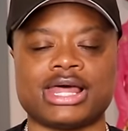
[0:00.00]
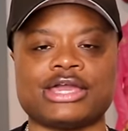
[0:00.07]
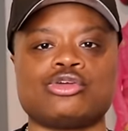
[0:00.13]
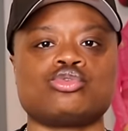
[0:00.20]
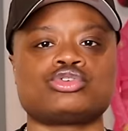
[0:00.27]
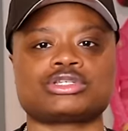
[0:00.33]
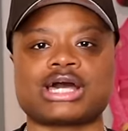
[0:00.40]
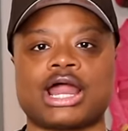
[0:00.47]
like
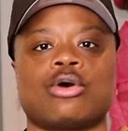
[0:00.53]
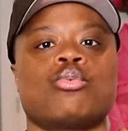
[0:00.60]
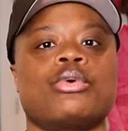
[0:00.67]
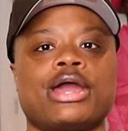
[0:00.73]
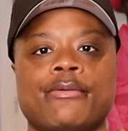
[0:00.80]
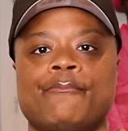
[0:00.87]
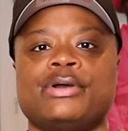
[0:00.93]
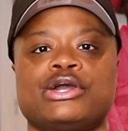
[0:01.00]
you just gotta
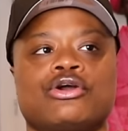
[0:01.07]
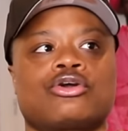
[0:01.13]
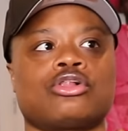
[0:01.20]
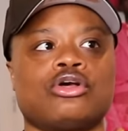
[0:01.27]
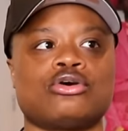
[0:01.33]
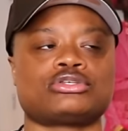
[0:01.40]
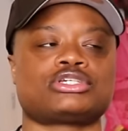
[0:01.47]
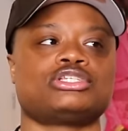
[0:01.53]
wear bigger
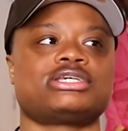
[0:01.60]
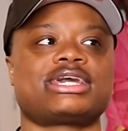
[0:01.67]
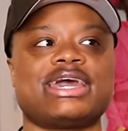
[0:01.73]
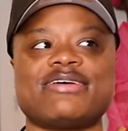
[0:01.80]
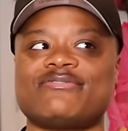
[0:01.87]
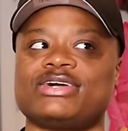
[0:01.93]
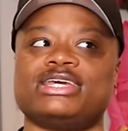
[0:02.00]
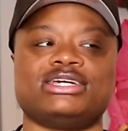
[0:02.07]
clothes cause you
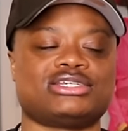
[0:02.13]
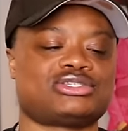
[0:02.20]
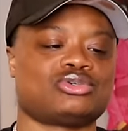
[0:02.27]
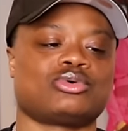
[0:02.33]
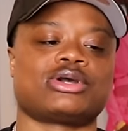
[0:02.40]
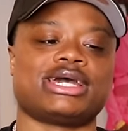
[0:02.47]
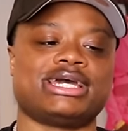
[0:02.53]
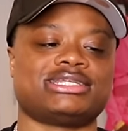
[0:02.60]
can't fit in your
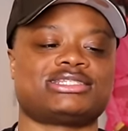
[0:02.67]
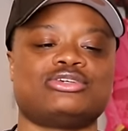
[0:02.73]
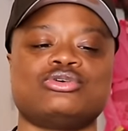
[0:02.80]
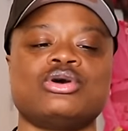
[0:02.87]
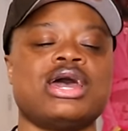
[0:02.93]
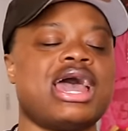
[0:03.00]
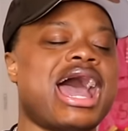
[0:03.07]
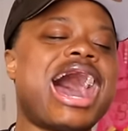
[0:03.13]
suitcase.
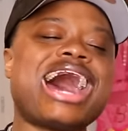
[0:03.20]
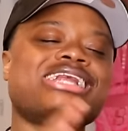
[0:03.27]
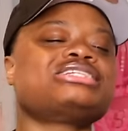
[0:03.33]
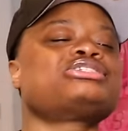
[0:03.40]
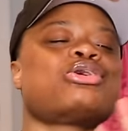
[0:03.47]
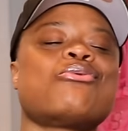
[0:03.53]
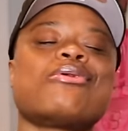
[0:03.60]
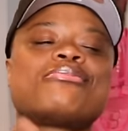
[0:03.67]
And I
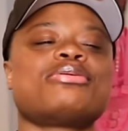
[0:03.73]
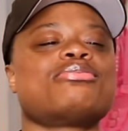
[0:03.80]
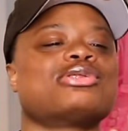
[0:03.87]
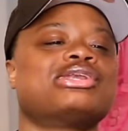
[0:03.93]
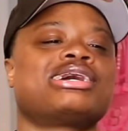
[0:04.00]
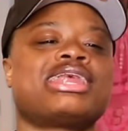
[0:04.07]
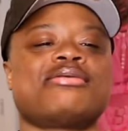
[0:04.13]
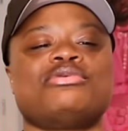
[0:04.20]
just don't want people
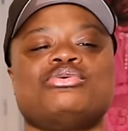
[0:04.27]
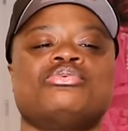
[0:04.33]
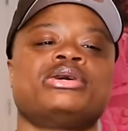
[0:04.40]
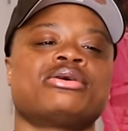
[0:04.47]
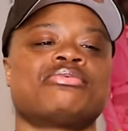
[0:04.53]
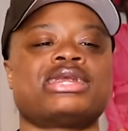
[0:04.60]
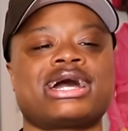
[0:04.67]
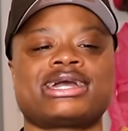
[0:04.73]
looking at me
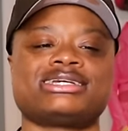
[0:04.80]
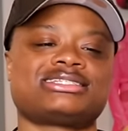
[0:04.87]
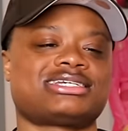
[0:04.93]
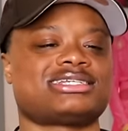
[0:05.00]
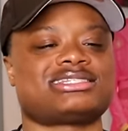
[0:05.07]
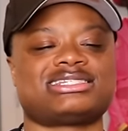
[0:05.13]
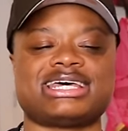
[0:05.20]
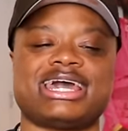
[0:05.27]
weird when I get
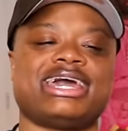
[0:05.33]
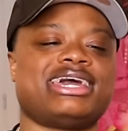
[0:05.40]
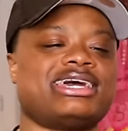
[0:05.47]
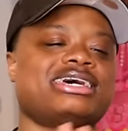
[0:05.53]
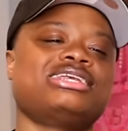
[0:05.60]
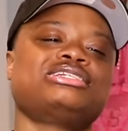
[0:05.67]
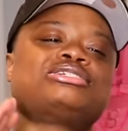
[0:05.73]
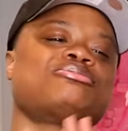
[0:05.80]
to the
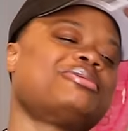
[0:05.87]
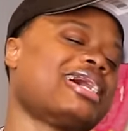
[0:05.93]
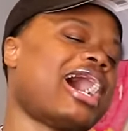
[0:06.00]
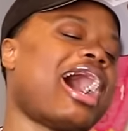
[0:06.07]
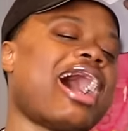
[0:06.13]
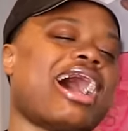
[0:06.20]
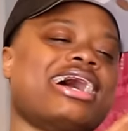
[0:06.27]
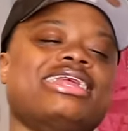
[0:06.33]
state and it just be
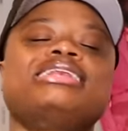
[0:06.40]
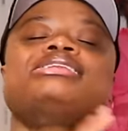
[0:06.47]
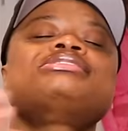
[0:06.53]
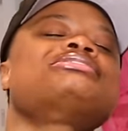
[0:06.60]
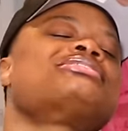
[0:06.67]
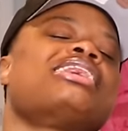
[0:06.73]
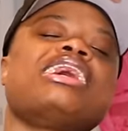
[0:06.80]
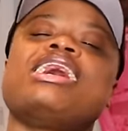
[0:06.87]
hot and
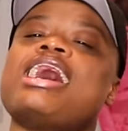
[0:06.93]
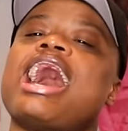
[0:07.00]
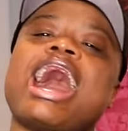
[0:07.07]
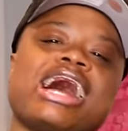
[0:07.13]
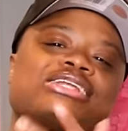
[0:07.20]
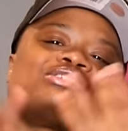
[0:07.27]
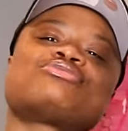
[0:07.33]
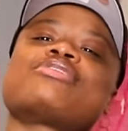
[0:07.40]

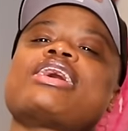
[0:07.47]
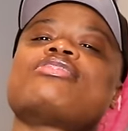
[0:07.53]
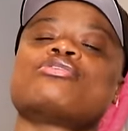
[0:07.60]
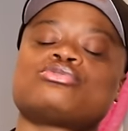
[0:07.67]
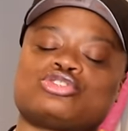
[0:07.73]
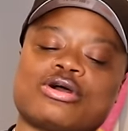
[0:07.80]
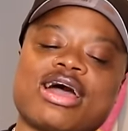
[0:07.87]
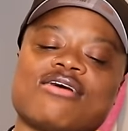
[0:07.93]
I'd
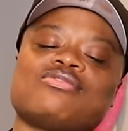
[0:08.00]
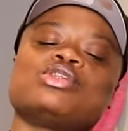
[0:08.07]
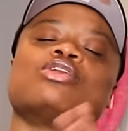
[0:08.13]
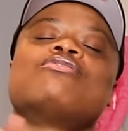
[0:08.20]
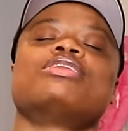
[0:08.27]
rather travel